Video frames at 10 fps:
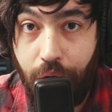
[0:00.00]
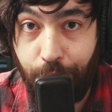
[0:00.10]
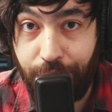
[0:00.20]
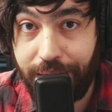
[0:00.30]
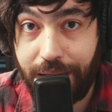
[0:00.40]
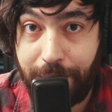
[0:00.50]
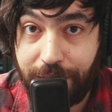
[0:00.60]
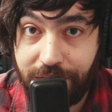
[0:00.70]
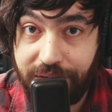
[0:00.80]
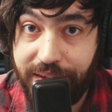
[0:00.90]
Okay, that about
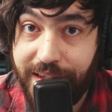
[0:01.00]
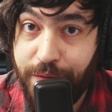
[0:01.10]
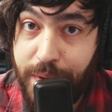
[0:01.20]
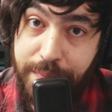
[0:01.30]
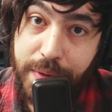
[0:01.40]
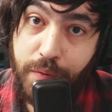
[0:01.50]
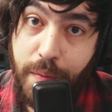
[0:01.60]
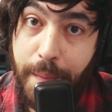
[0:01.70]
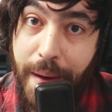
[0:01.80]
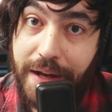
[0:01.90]
does it for this week, but we'll
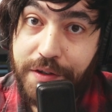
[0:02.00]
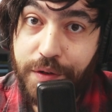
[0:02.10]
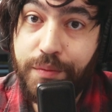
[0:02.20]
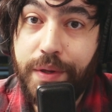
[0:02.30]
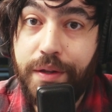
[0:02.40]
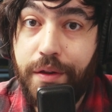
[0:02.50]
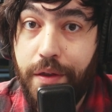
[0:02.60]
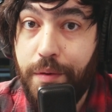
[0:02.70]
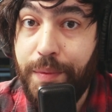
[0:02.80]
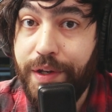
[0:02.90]
be back soon with another
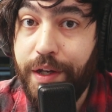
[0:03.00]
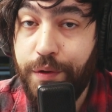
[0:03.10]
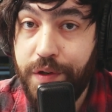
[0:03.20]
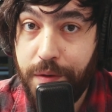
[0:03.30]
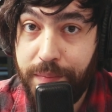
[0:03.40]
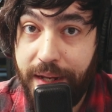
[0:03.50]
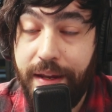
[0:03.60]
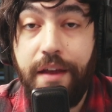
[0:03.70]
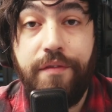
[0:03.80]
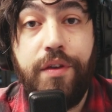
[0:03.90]
community news update.
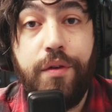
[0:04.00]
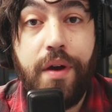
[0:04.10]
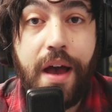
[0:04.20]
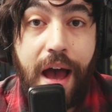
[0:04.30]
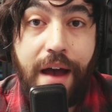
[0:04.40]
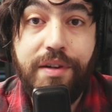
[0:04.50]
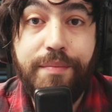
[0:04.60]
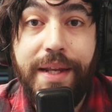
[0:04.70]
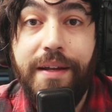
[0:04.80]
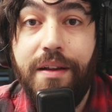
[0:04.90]
If you have an
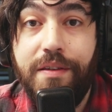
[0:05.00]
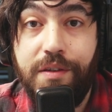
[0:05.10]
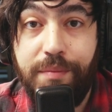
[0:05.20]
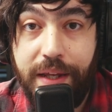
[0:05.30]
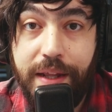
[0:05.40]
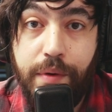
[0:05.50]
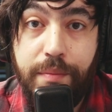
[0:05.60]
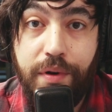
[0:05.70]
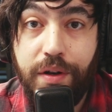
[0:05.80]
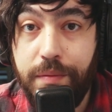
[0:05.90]
opinion on something that we
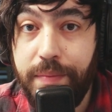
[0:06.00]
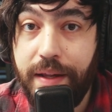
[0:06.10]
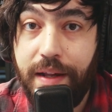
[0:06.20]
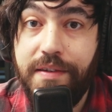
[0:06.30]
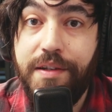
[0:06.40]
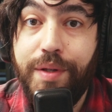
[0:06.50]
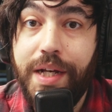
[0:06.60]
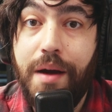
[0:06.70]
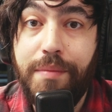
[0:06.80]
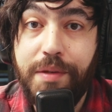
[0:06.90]
brought up, then let us know in the
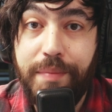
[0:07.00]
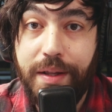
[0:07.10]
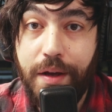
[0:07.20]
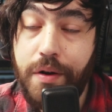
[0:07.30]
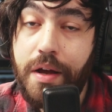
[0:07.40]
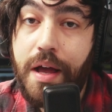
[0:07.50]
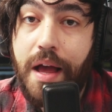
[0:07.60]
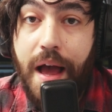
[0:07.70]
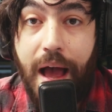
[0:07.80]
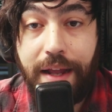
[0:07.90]
comments below.
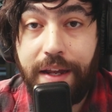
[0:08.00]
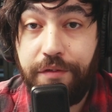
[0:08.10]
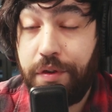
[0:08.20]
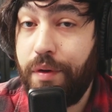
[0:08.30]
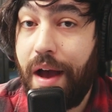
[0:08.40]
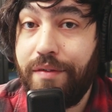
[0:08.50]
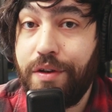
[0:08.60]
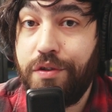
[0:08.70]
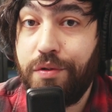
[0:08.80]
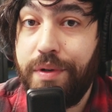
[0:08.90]
And if you have
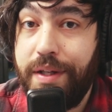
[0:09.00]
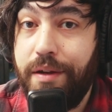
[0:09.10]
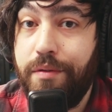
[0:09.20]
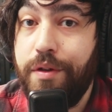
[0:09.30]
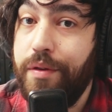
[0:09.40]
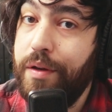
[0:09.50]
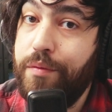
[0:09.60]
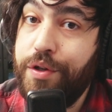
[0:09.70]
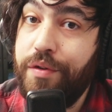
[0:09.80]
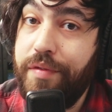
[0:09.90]
a story that you think
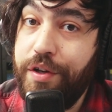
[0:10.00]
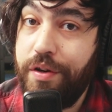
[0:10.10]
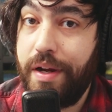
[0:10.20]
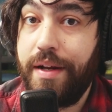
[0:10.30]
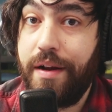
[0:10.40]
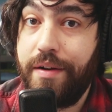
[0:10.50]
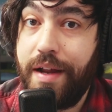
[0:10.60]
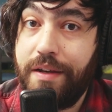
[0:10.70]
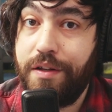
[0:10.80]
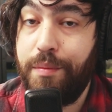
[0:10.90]
we should feature in our
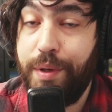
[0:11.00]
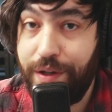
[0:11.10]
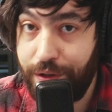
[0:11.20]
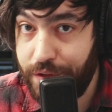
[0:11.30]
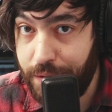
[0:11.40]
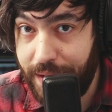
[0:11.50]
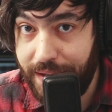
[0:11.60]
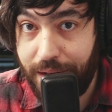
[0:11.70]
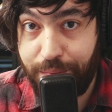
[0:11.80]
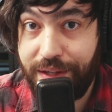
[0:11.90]
next community news update,
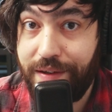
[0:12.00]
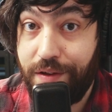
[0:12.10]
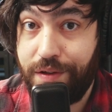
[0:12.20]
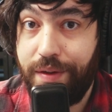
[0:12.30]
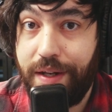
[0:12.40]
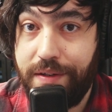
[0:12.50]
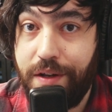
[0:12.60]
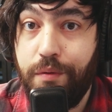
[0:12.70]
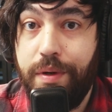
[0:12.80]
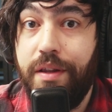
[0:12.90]
then please also let us
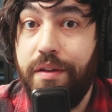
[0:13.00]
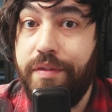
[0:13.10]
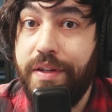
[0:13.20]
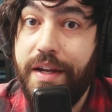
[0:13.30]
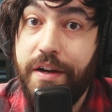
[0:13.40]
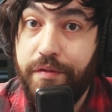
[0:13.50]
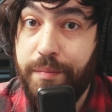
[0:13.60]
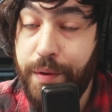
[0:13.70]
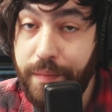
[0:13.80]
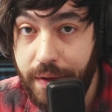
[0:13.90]
know. We'd love to hear
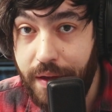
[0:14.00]
from you.